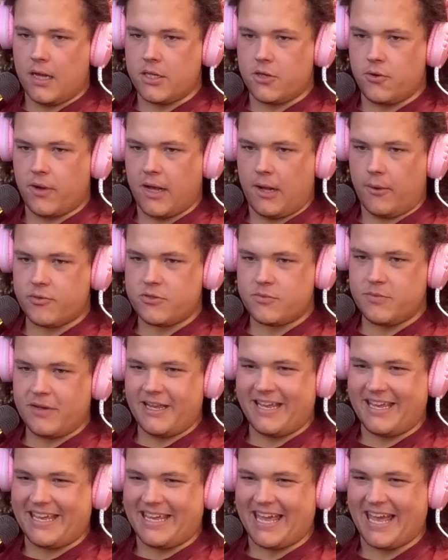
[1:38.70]
You helped
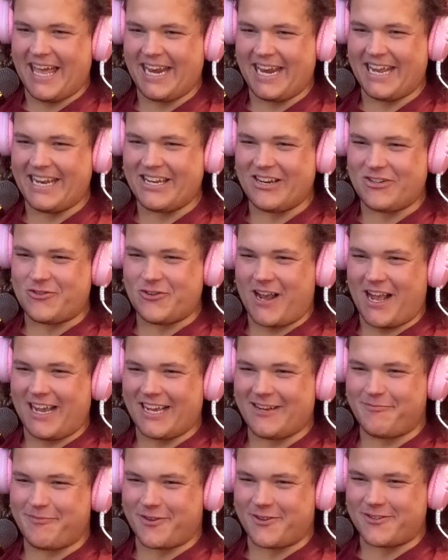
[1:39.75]
me get into
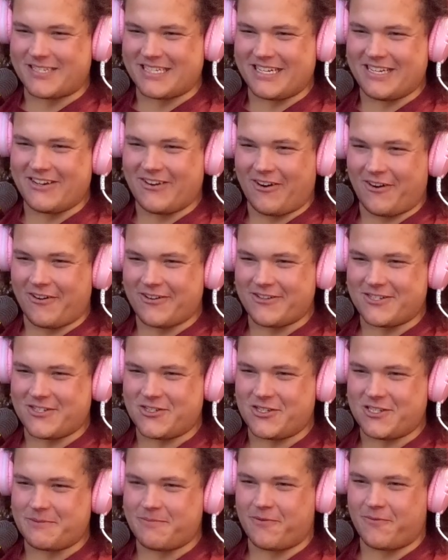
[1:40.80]
Dragon Ball Z cards
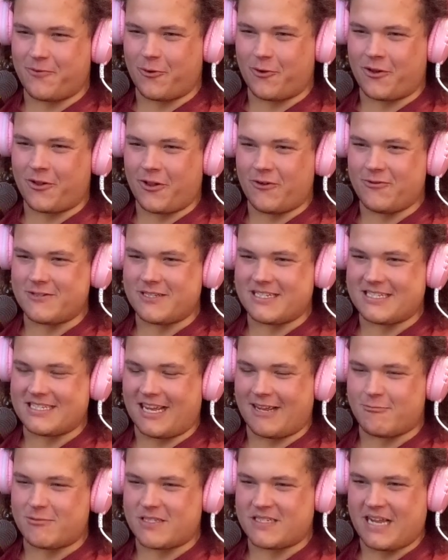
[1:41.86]
just before closing
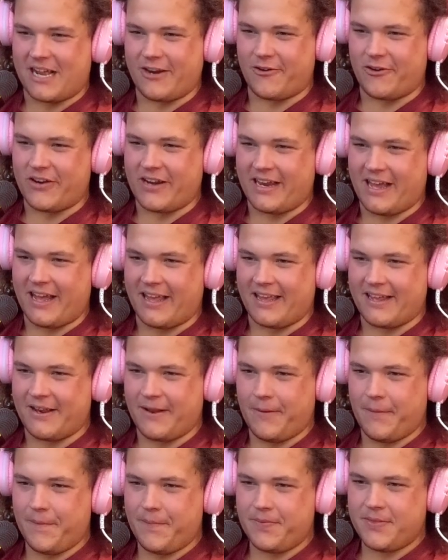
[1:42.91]
time Saturday night.
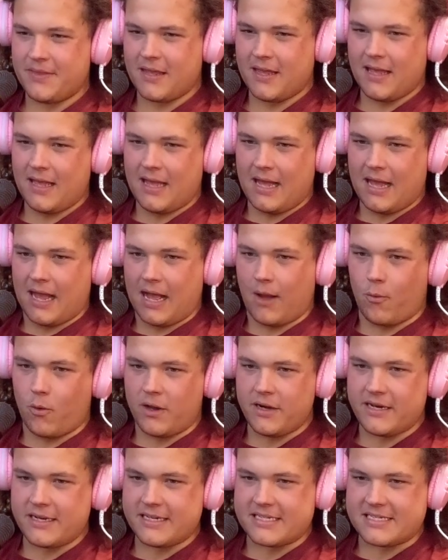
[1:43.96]
I
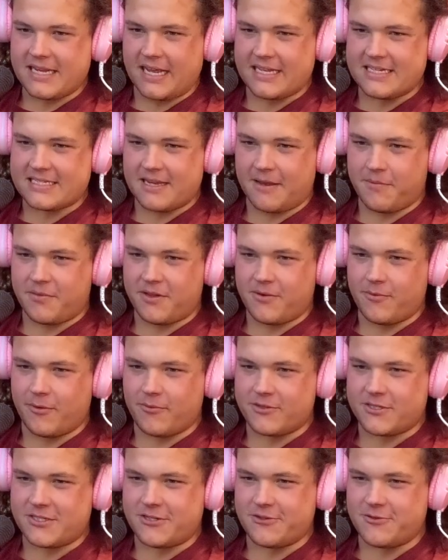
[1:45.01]
wanted to say something but
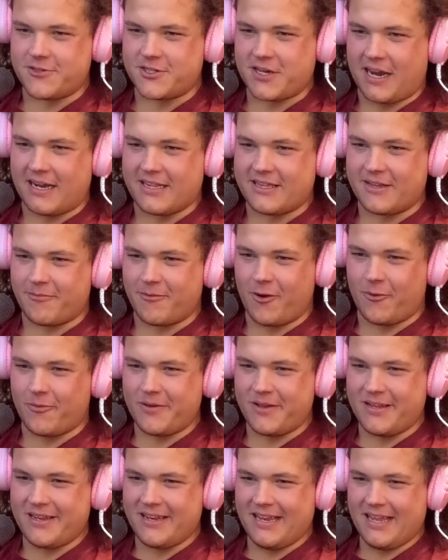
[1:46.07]
was too shy at the
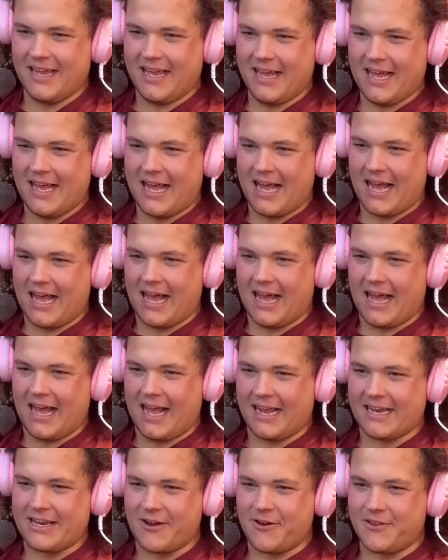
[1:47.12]
moment.
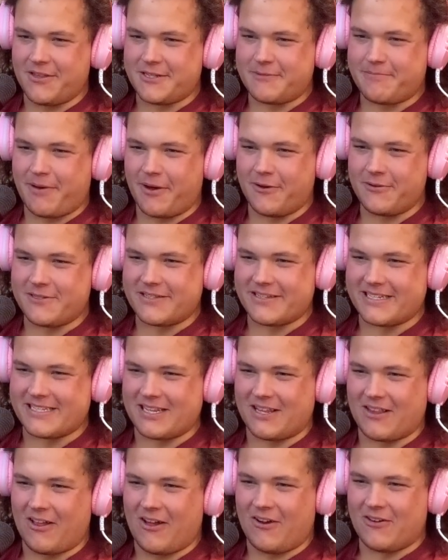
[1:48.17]
I know this post is
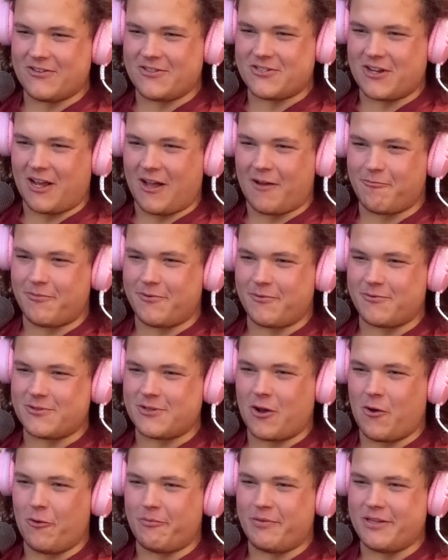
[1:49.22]
a long shot, but was
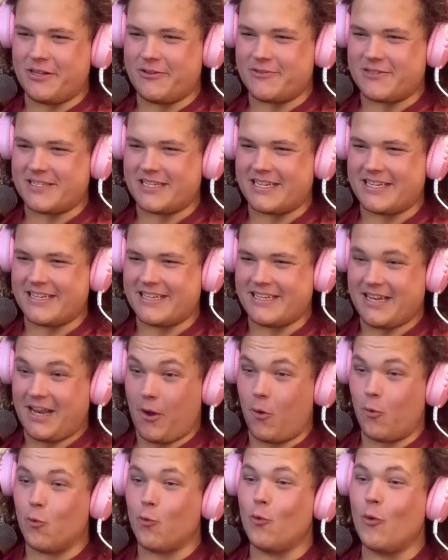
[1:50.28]
hoping you see it.
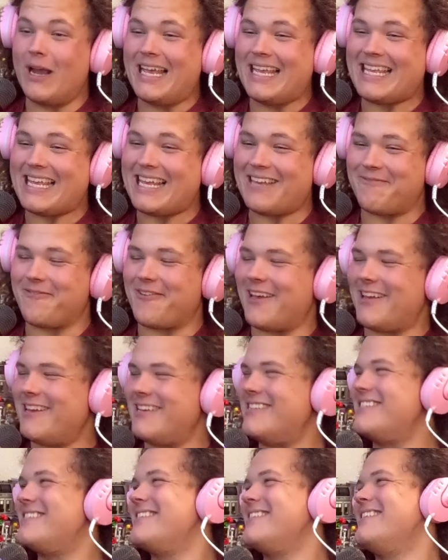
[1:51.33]
Winky
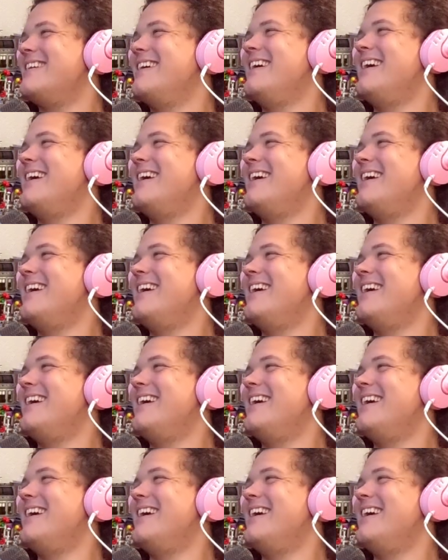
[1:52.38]
face.